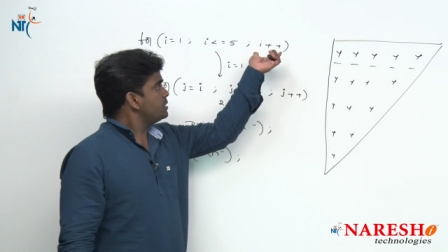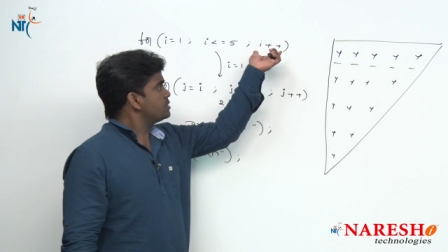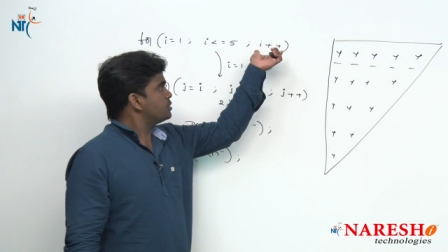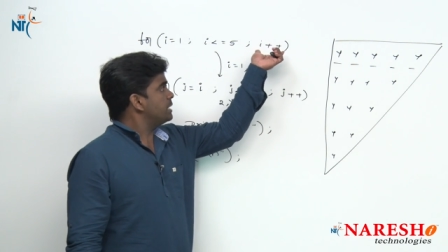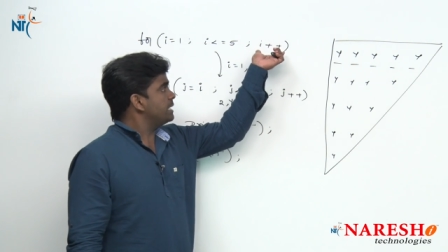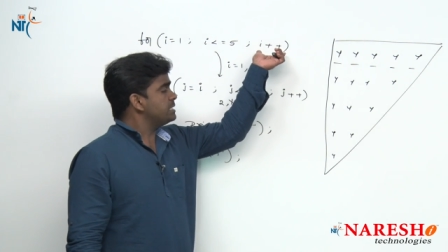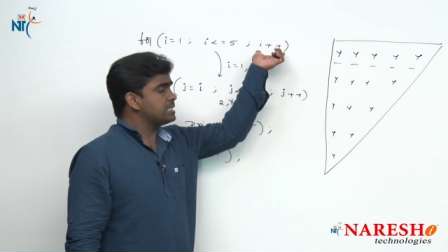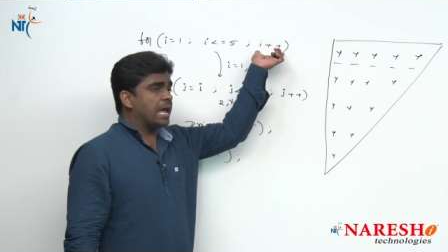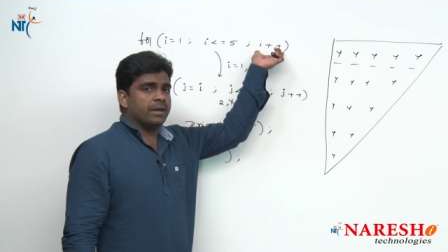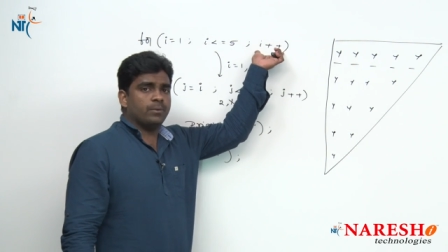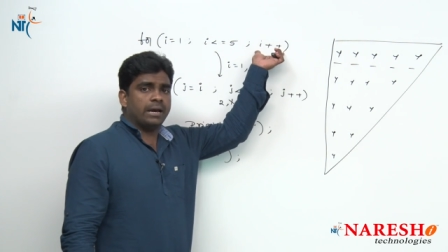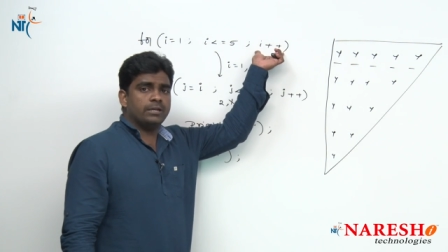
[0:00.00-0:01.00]
So that is
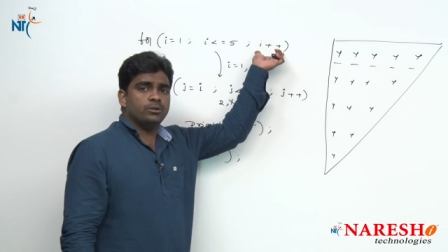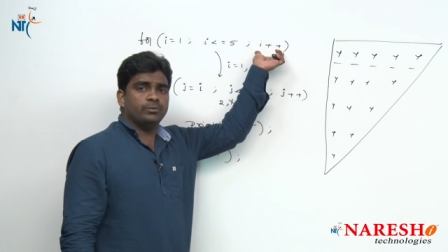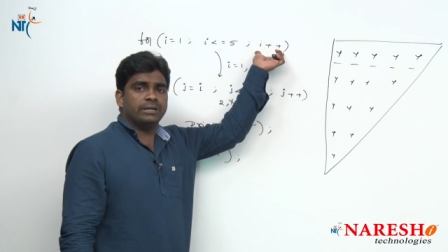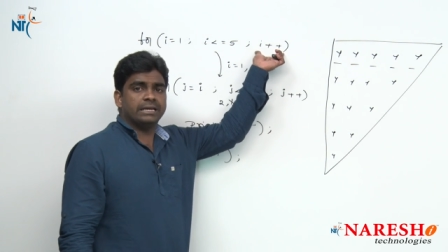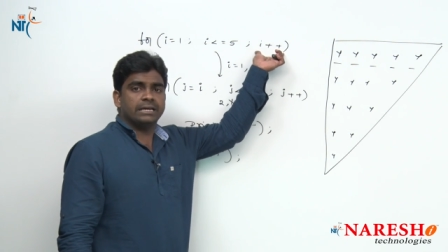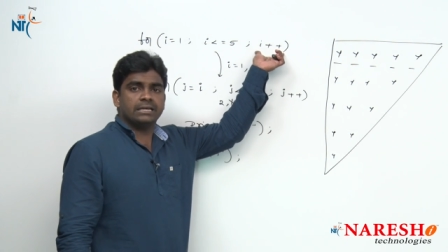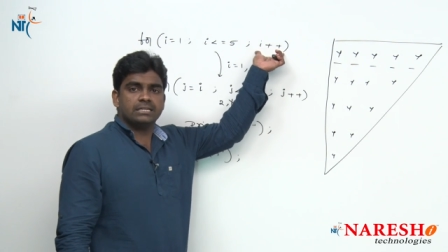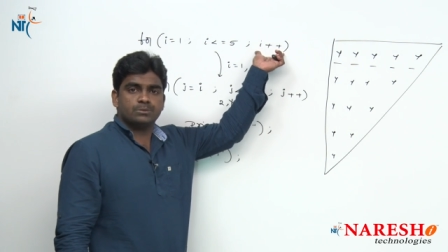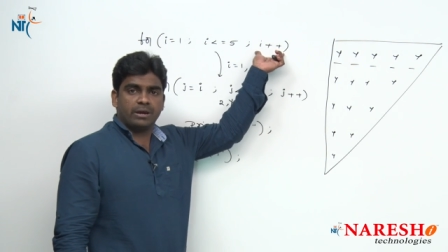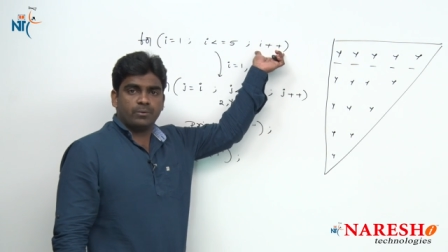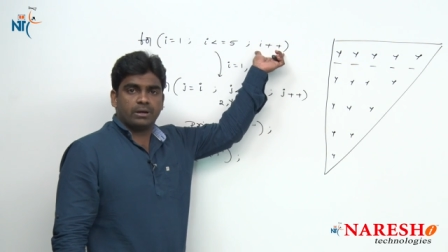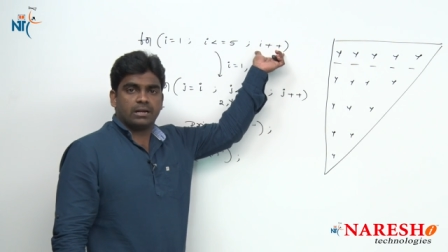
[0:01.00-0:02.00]
I value will increase
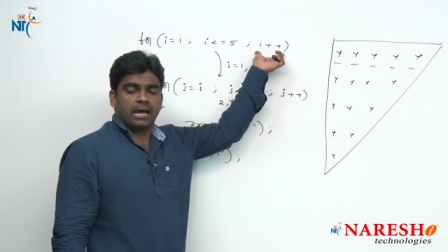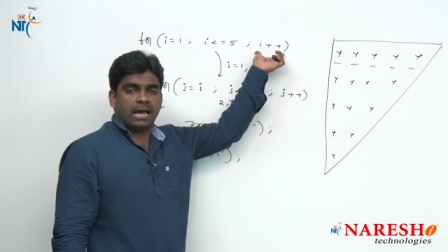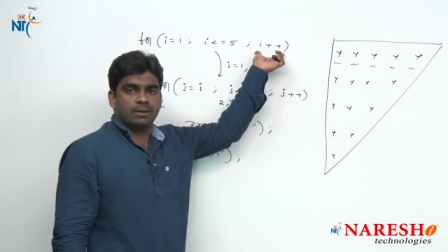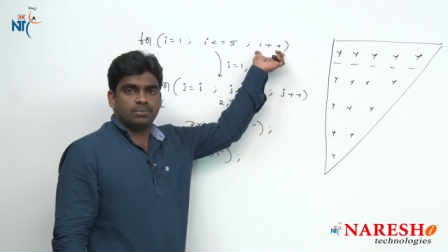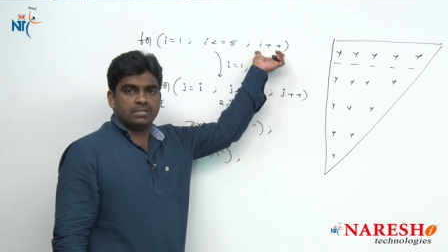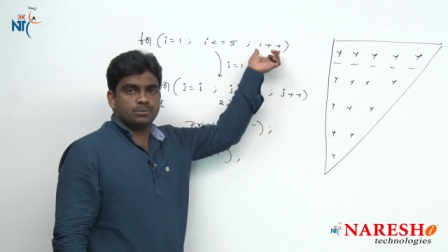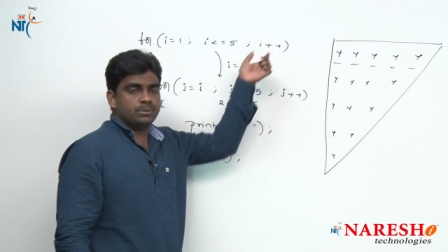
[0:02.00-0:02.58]
by 1, I plus